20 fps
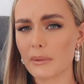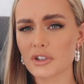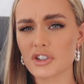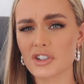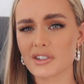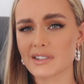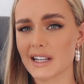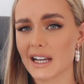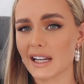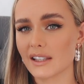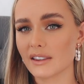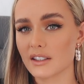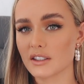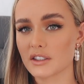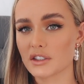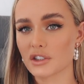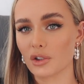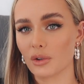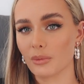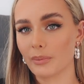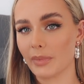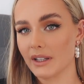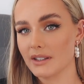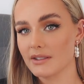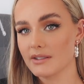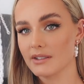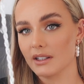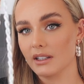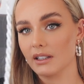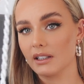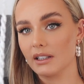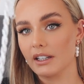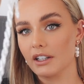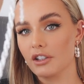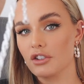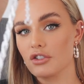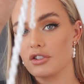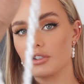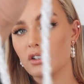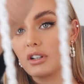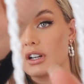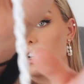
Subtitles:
would just add this to your basic collection.